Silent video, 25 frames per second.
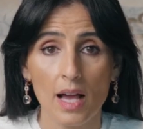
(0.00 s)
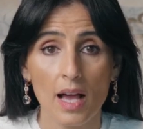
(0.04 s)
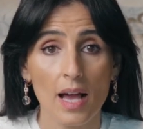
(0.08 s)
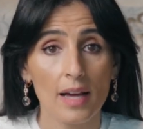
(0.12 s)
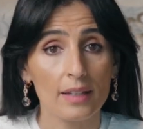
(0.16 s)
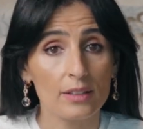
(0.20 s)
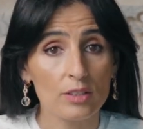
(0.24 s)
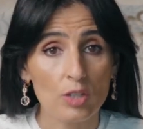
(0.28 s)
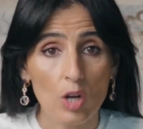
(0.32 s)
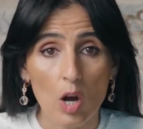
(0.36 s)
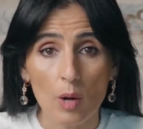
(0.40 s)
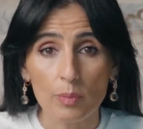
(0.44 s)

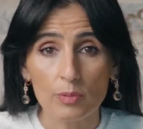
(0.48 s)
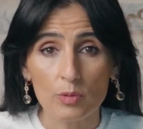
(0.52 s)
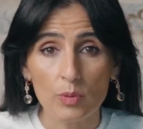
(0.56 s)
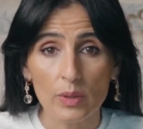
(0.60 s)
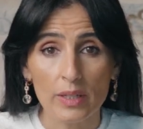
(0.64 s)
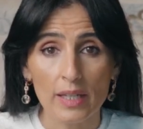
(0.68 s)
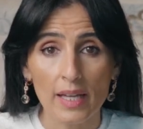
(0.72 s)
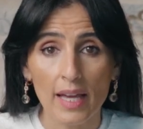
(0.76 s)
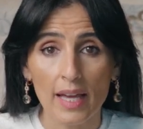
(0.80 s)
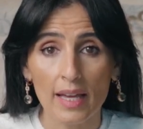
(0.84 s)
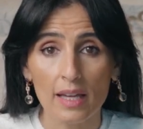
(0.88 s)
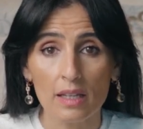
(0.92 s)
At
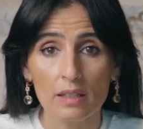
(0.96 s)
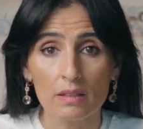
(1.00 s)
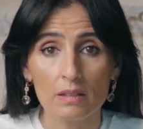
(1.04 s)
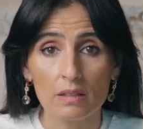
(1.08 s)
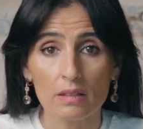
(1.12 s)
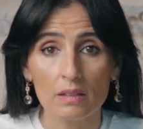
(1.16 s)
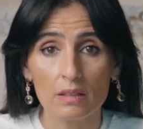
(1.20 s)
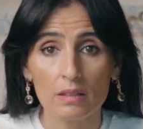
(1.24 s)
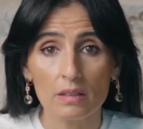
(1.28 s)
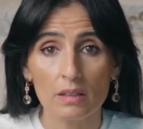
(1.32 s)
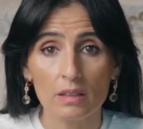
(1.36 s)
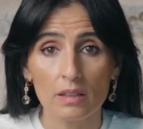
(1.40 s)

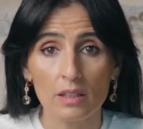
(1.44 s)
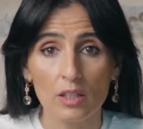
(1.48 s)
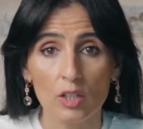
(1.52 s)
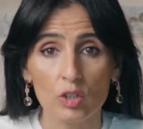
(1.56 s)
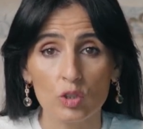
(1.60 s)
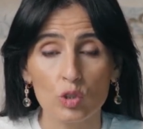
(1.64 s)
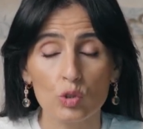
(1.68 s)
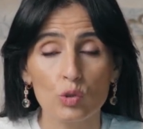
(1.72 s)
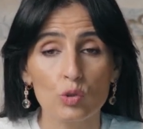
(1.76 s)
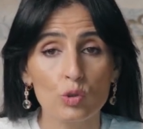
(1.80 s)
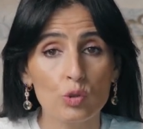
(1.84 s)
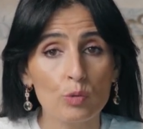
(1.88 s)
COP28,
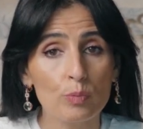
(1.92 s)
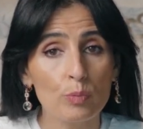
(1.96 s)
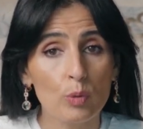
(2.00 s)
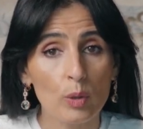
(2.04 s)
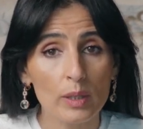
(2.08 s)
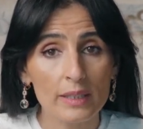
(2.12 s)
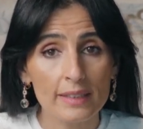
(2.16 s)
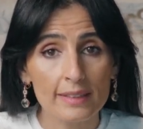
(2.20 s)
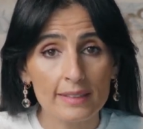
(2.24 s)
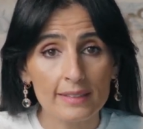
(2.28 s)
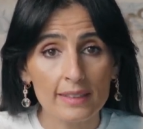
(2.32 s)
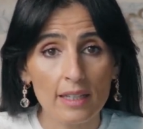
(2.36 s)

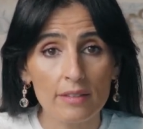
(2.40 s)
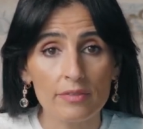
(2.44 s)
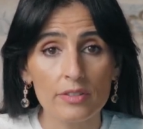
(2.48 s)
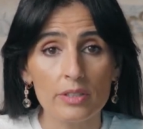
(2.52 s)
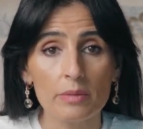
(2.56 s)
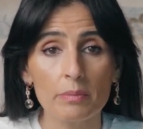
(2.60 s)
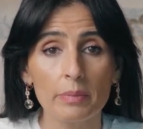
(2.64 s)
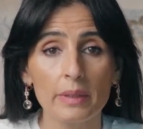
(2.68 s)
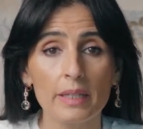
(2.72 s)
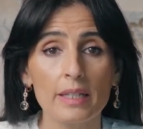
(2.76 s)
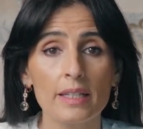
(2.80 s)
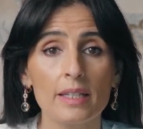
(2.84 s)

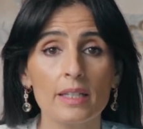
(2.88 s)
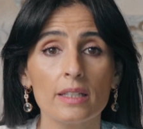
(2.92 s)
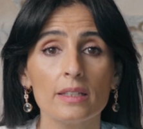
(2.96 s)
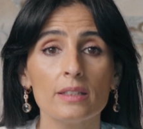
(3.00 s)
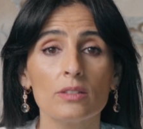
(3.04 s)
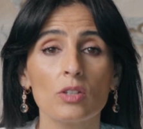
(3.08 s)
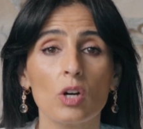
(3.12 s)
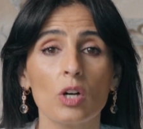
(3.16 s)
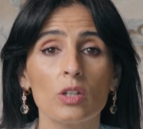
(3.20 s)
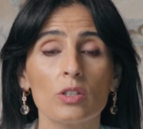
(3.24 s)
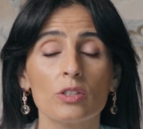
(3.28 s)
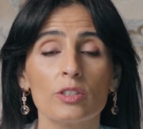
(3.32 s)
$2.7 billion
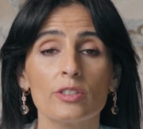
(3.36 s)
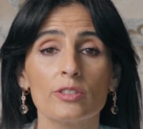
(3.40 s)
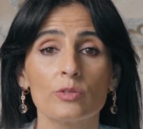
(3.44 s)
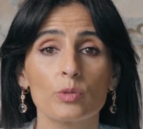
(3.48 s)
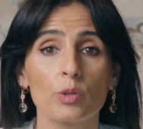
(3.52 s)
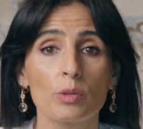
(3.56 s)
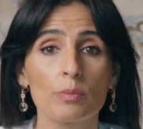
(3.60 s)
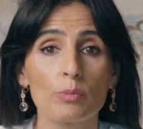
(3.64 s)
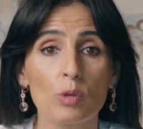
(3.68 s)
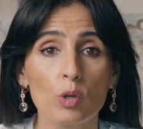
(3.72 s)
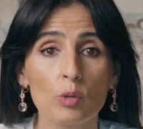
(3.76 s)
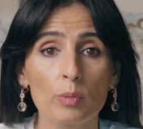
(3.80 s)

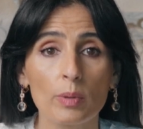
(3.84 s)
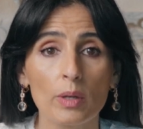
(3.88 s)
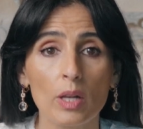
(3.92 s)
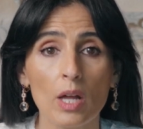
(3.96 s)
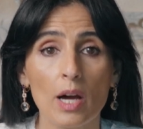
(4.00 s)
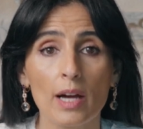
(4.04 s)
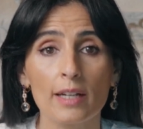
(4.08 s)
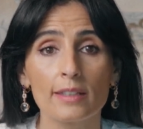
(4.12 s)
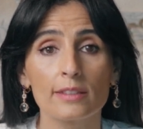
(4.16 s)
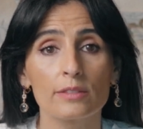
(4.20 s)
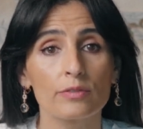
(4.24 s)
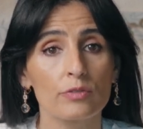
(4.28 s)
were
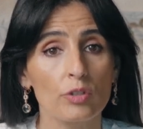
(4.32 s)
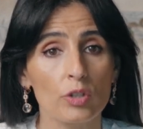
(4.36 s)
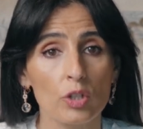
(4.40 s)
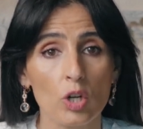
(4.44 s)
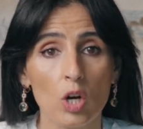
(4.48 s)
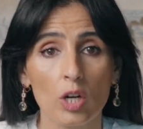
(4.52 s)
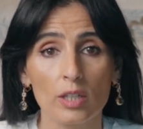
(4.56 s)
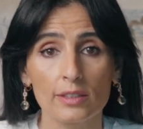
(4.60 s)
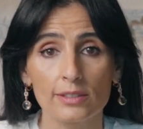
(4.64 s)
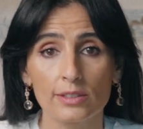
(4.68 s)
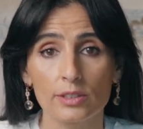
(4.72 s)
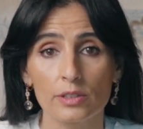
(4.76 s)
mobilized for
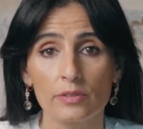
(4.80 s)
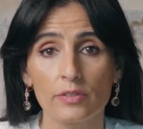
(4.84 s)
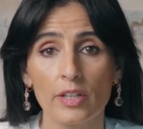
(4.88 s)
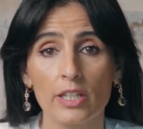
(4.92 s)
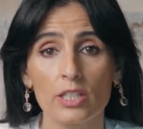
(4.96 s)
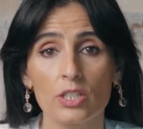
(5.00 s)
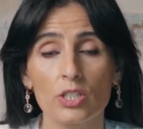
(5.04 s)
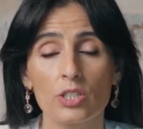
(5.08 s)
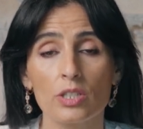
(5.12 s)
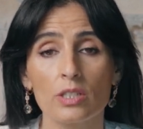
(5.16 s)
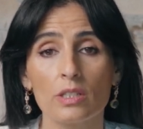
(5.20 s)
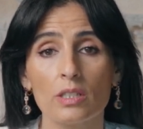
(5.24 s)

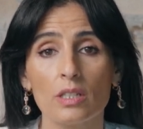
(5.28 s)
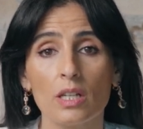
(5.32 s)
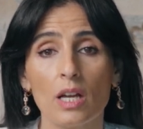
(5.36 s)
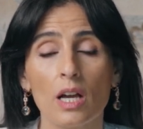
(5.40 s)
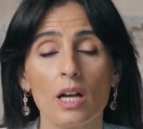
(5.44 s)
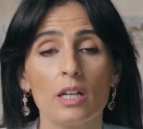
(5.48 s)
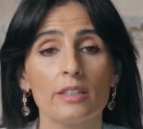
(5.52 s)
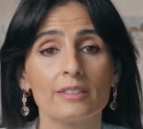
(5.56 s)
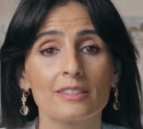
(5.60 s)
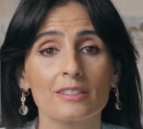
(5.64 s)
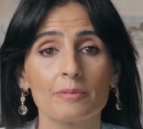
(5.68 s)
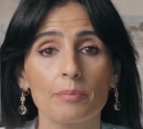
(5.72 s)
conservation,
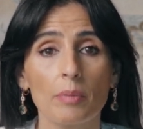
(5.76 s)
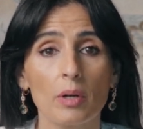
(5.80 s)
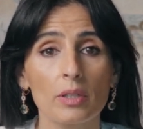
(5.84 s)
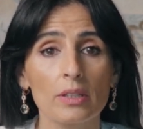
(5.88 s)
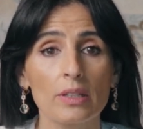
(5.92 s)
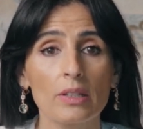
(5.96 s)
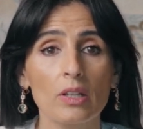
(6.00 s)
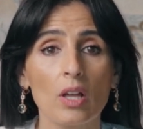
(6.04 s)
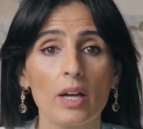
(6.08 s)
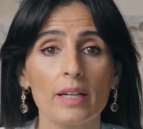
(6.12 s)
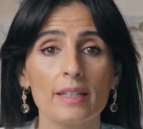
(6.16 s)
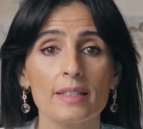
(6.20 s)

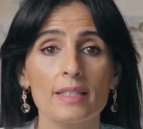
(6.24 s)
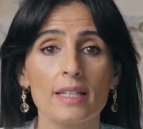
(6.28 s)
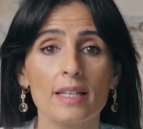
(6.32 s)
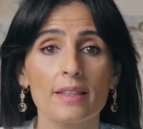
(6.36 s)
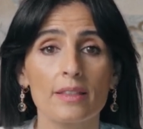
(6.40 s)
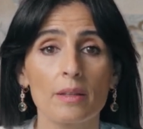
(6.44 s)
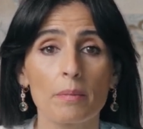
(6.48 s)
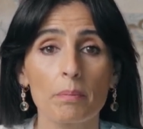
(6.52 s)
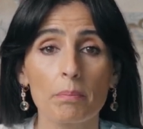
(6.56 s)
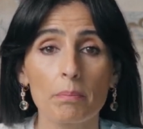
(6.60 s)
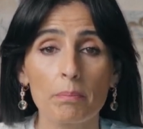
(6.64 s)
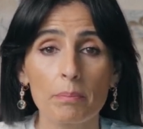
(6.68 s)
spotlighting
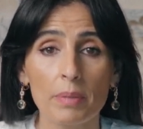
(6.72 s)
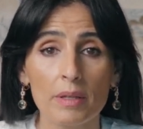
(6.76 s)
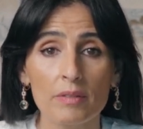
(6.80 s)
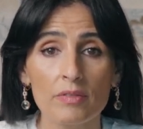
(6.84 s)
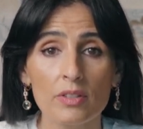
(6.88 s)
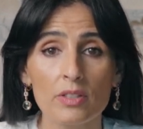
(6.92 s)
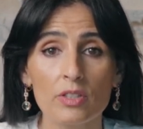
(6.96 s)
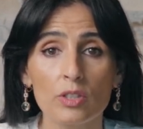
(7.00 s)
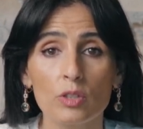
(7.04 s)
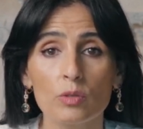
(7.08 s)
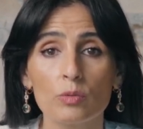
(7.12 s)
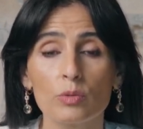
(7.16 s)
the
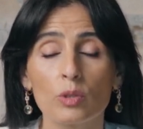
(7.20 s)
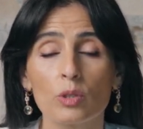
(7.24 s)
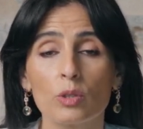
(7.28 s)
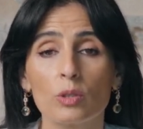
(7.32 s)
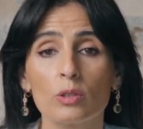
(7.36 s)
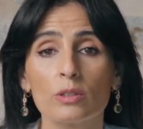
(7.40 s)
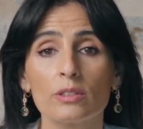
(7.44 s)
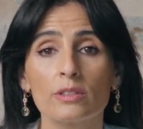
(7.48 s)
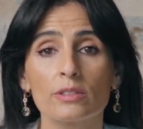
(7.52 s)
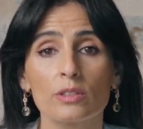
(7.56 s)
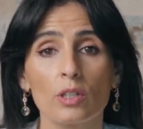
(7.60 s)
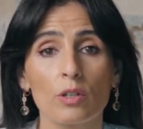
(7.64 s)
pivotal
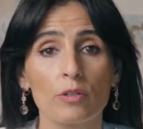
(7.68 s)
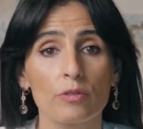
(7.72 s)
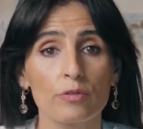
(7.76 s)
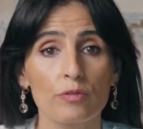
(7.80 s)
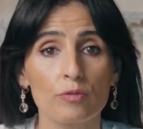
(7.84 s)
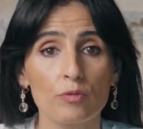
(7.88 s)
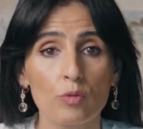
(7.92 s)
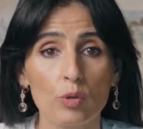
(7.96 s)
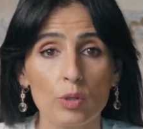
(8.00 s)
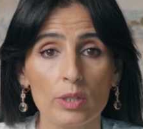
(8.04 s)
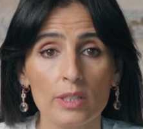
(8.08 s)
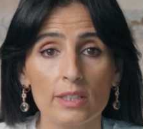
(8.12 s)
roles of
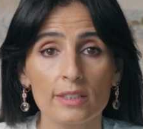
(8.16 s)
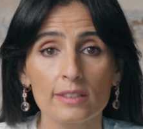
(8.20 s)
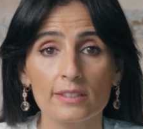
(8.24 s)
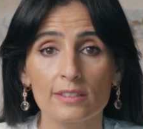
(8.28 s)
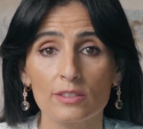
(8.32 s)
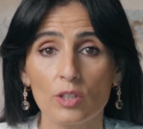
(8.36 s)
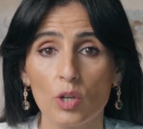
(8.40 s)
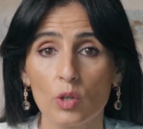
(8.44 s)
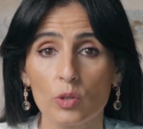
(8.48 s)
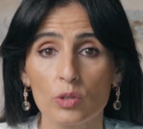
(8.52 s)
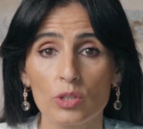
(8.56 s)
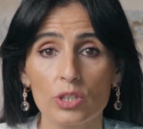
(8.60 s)

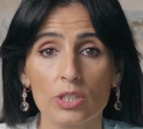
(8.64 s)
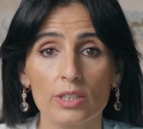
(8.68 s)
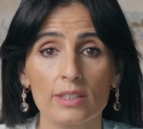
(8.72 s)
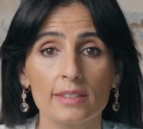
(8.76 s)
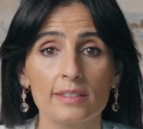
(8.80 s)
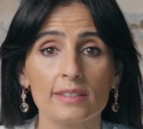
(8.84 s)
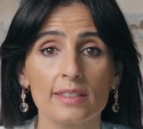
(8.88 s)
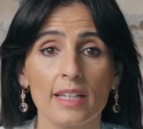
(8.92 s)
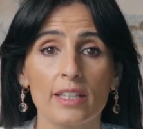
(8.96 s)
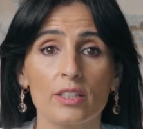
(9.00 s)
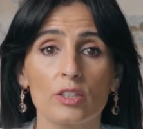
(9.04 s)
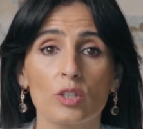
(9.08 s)
forests,
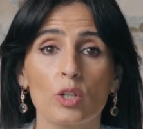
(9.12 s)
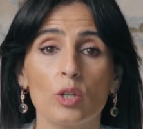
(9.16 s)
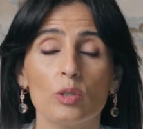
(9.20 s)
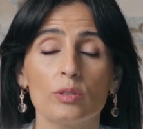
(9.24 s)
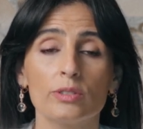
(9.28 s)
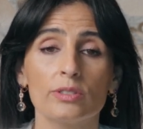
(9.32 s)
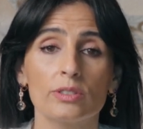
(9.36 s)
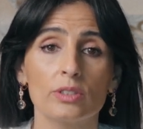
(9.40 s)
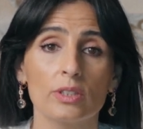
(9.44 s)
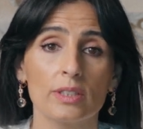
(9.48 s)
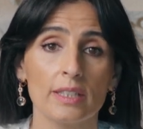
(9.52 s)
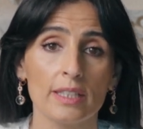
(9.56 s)
oceans, and
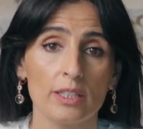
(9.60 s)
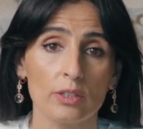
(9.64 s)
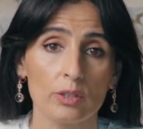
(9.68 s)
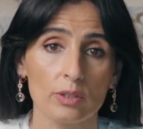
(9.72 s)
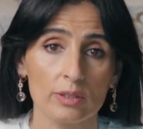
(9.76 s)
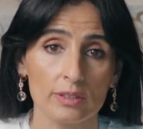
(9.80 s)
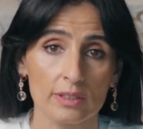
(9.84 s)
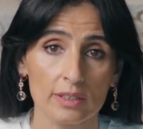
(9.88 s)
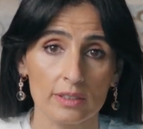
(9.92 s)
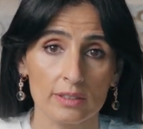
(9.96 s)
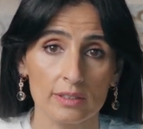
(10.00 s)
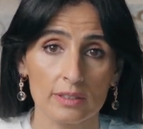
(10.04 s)
coastal
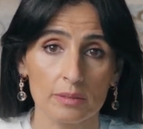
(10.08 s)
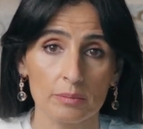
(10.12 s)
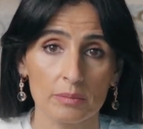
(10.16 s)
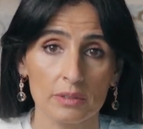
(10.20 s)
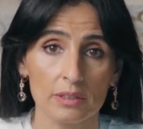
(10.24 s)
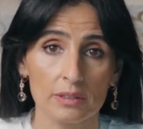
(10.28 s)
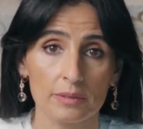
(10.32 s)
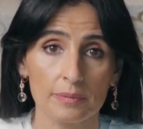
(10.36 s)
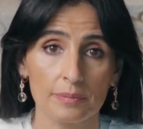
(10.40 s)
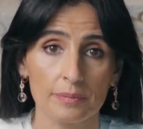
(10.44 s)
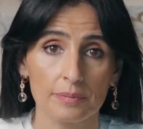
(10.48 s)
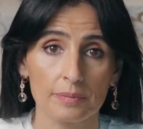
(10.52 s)

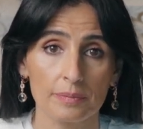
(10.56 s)
ecosystems.